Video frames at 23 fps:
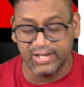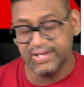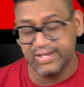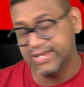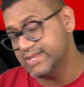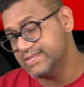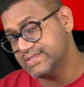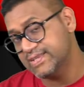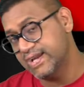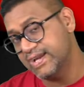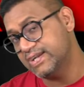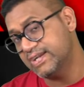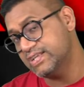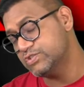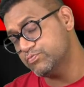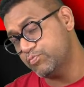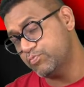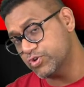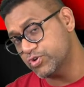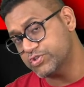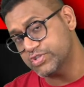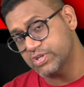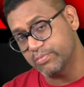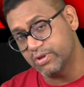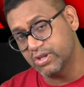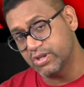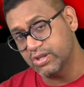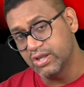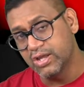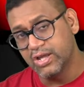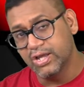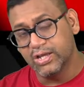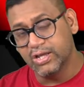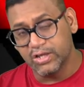yes, it is possible.
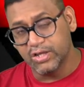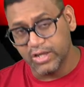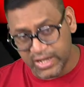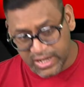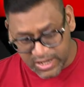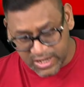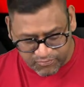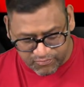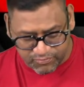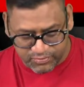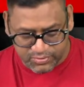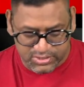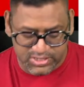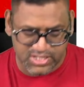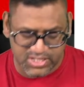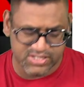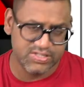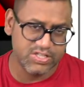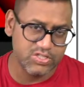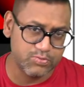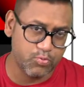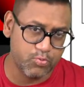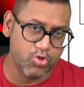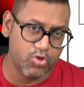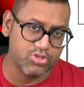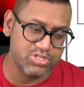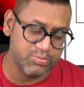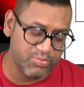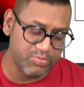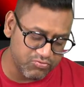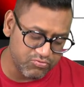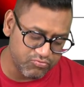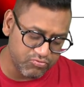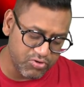If this is possible,
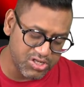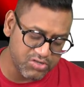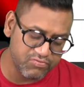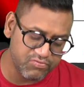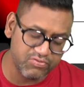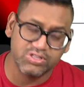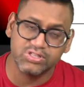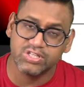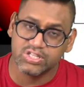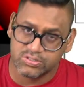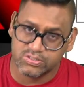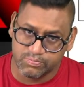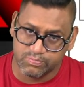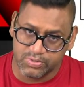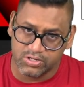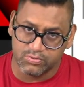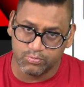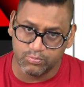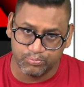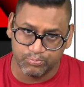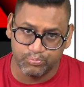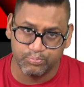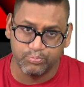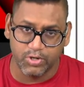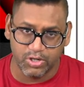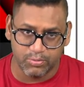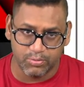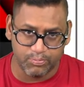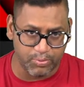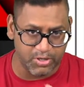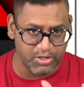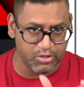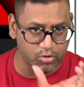what will this particular